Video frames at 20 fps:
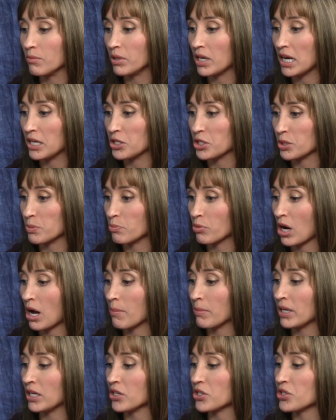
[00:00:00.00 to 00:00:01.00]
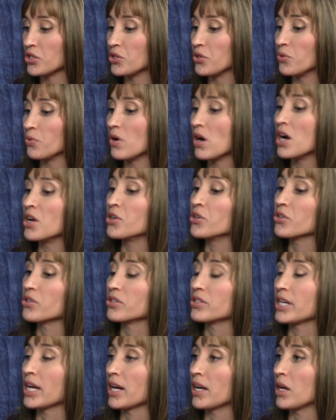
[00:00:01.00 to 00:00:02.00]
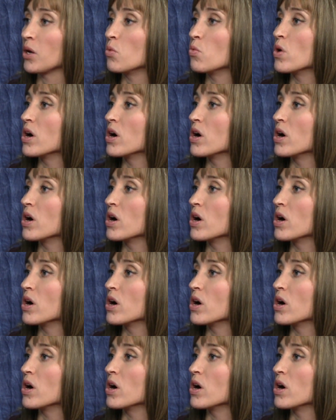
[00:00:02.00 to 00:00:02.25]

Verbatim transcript: God just brought me to understanding